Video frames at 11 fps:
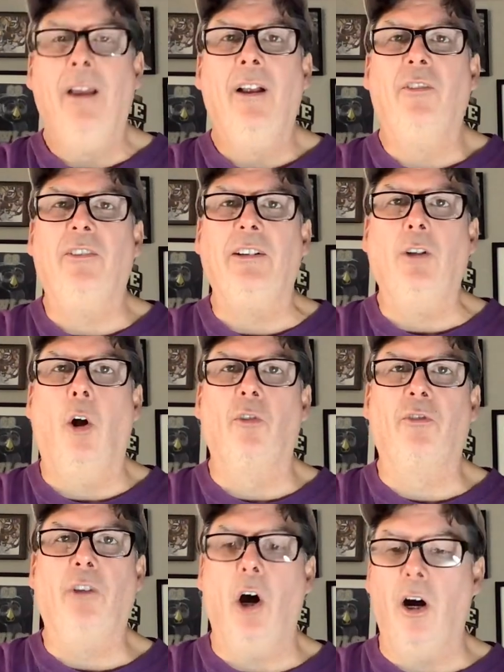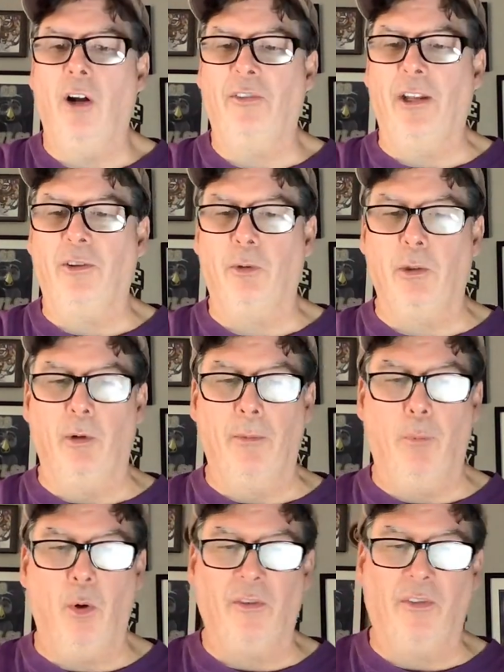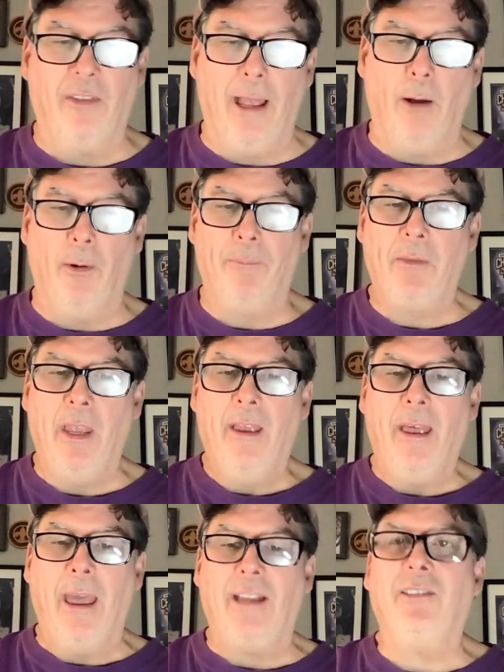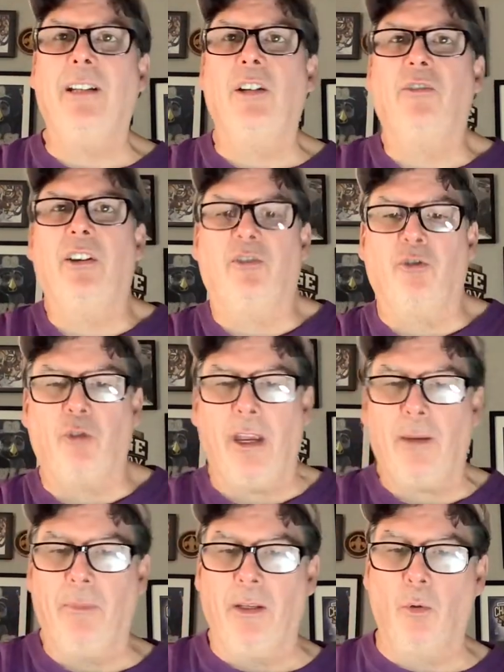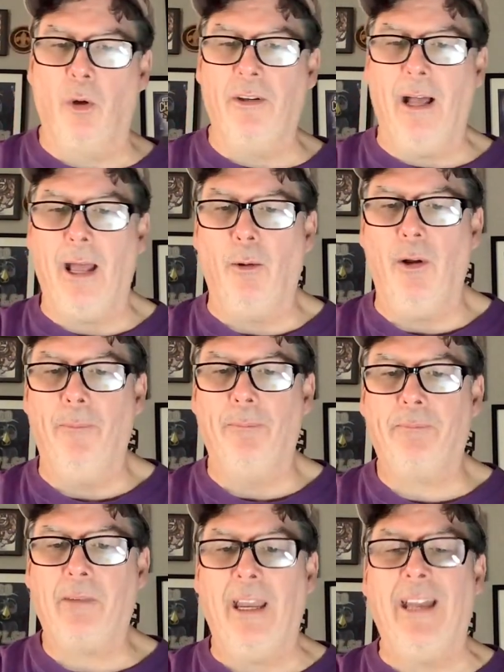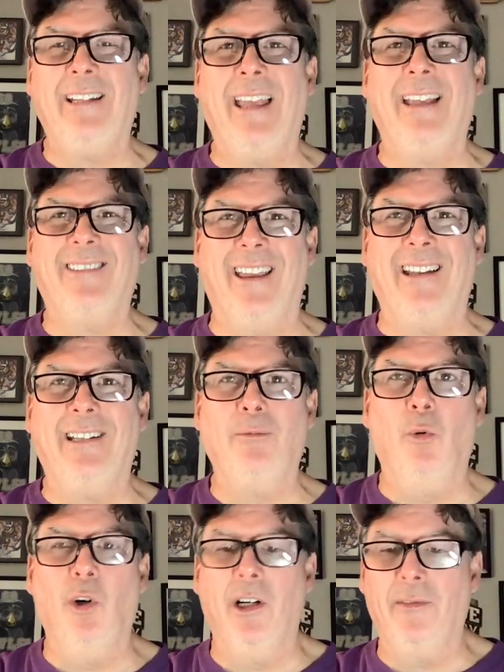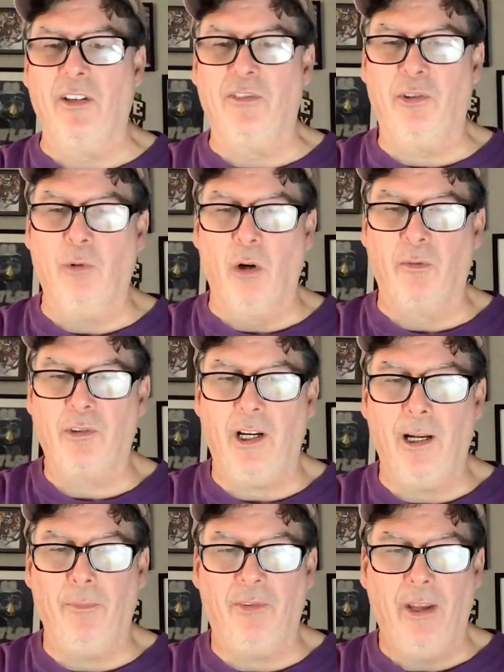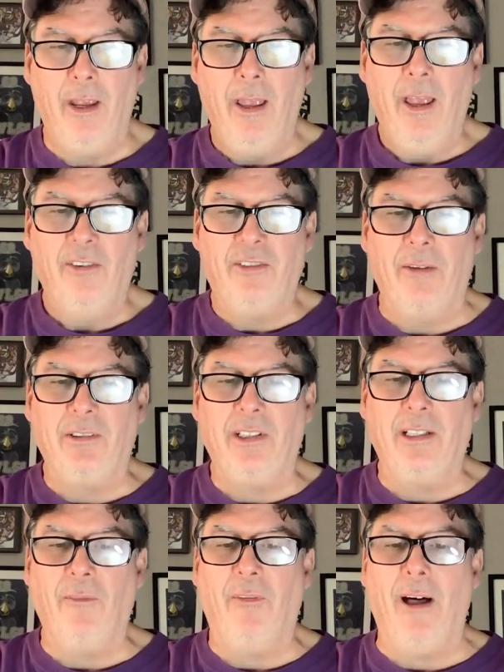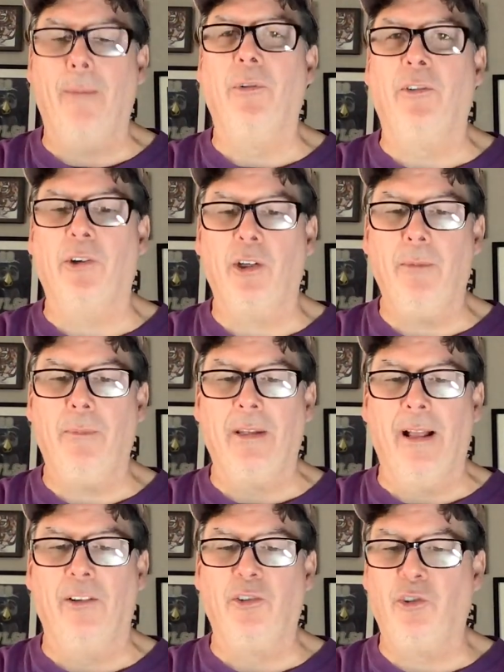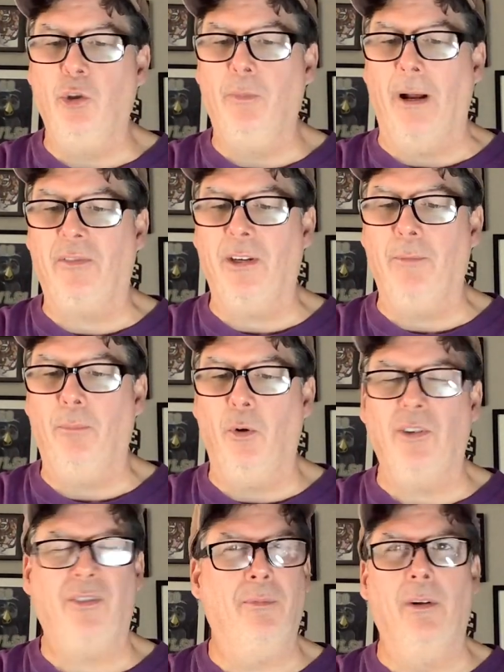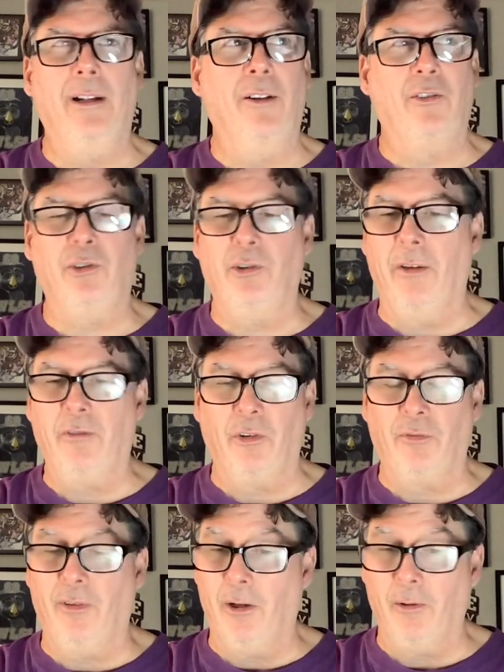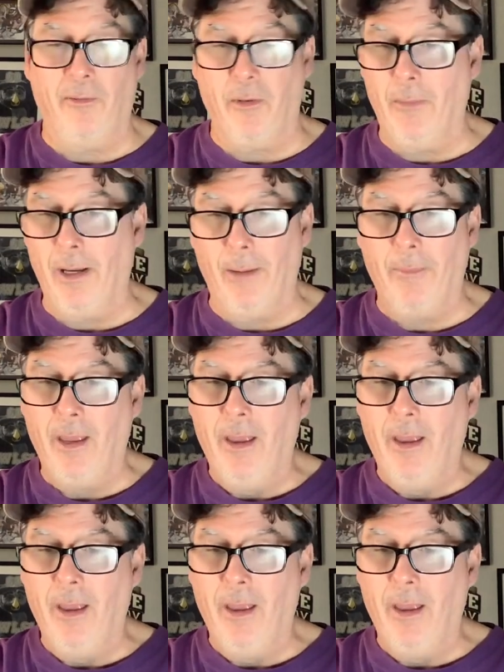Seton Hall's Dawes had 21 points in that one. 18-6 Drake beat Northern Iowa 88-81 in 2 overtimes. 17-5 Missouri beat LSU by 10 points. LSU, they've just fallen off the map.